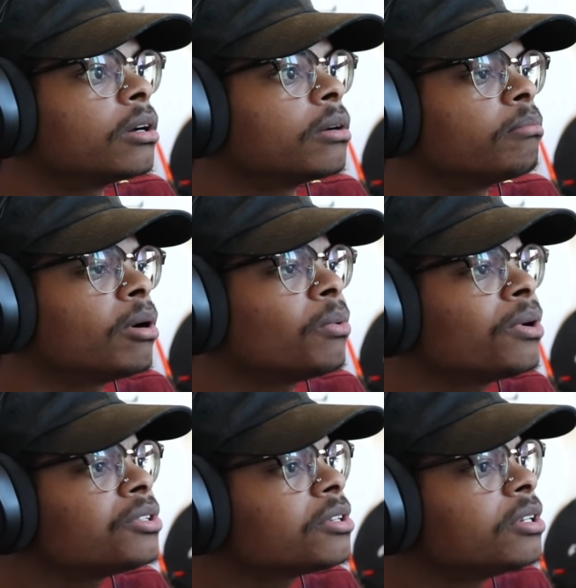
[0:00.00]
Bro, where's
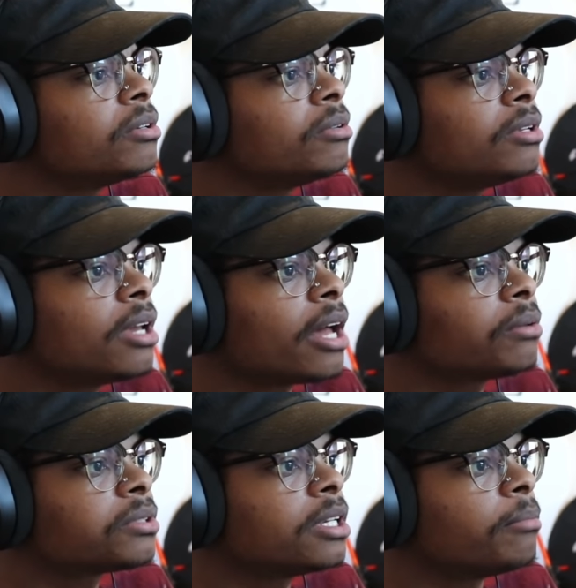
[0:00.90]
you? you yeah, I don't
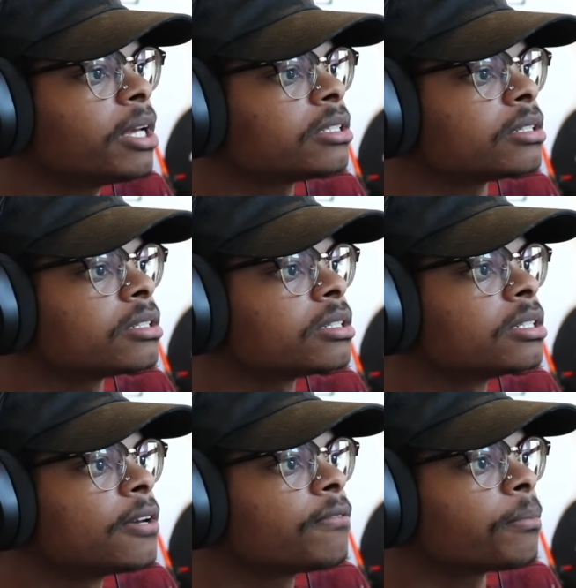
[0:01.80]
see a message
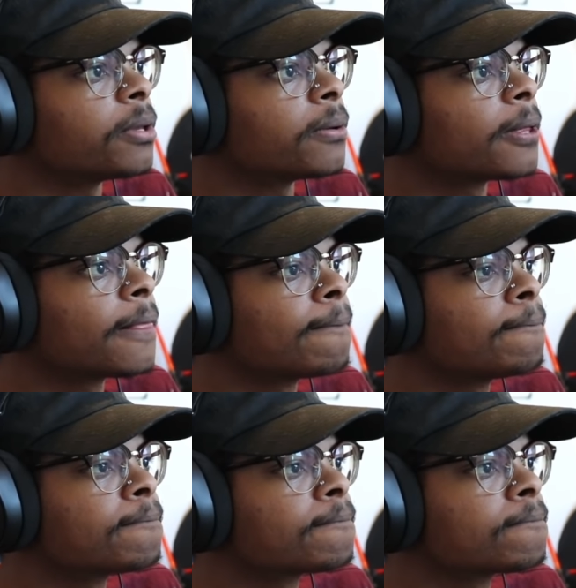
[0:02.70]
from you.
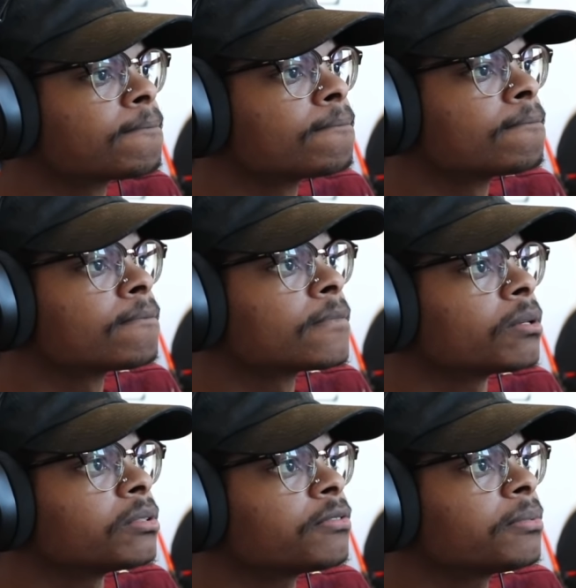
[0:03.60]

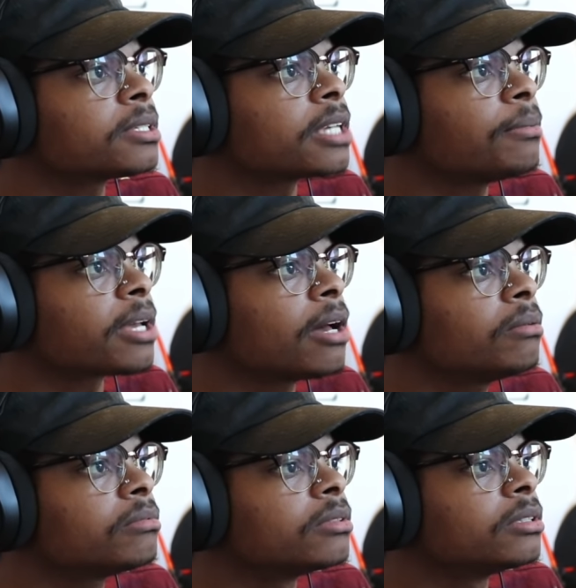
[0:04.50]
Was it from the same account?
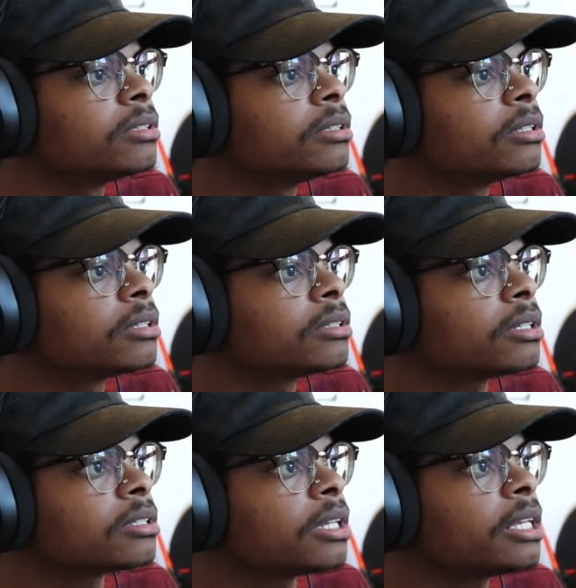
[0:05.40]
Says,
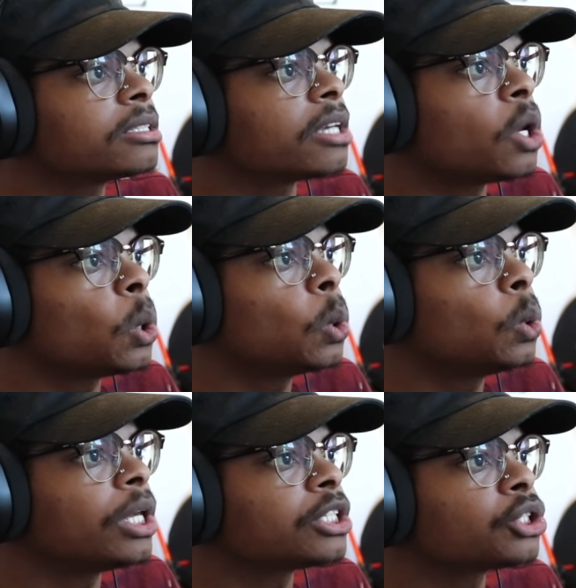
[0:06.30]
let's go.
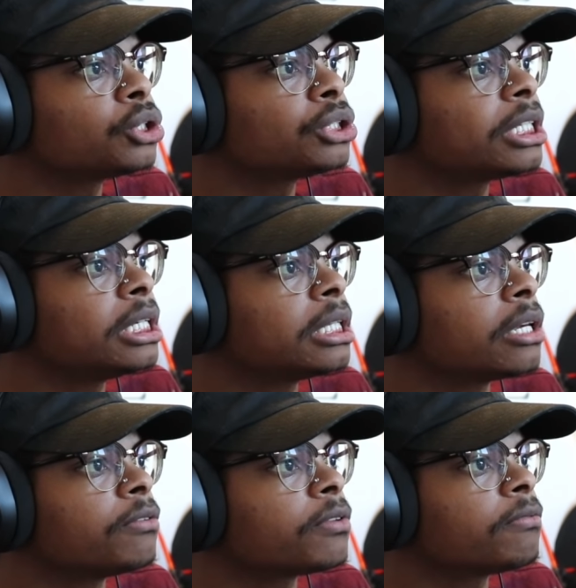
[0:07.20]
Yes, Sirski. Thank you
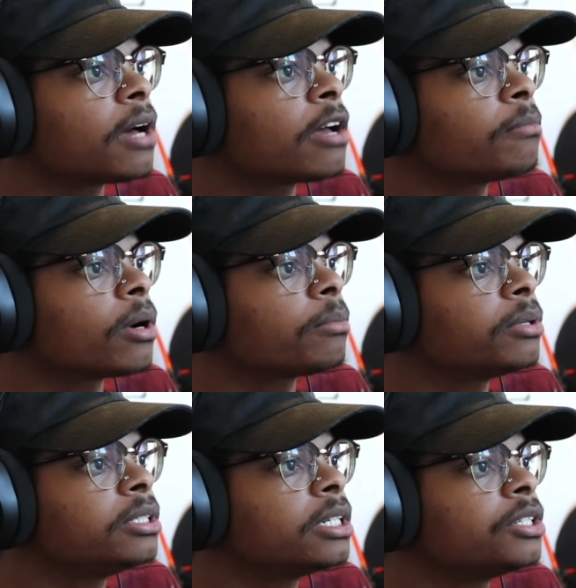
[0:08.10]
for the five, bro. I
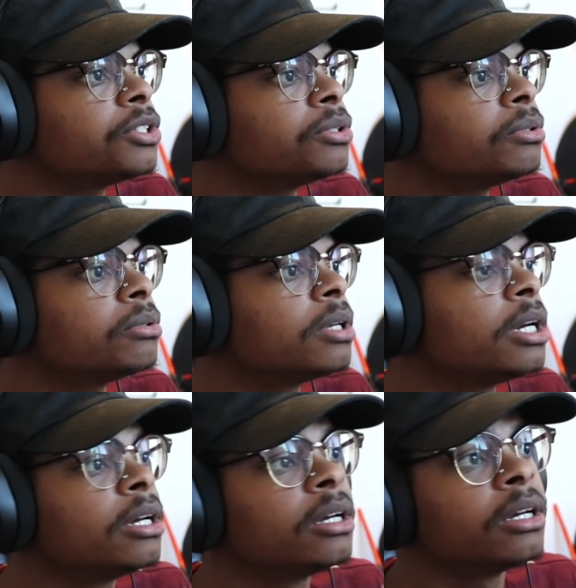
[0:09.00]
appreciate you.
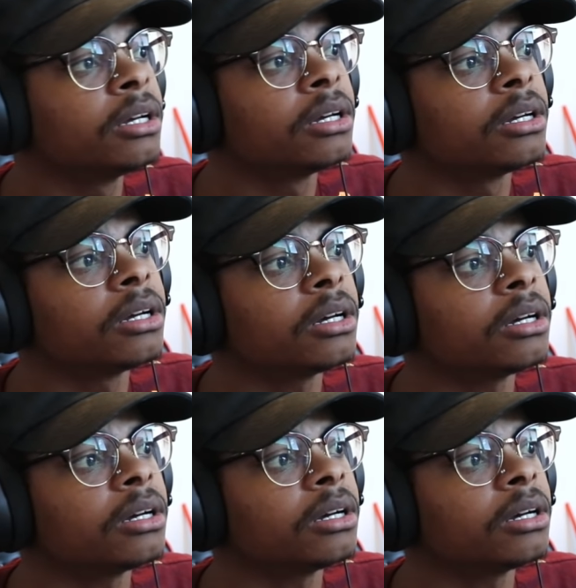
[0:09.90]
Uh,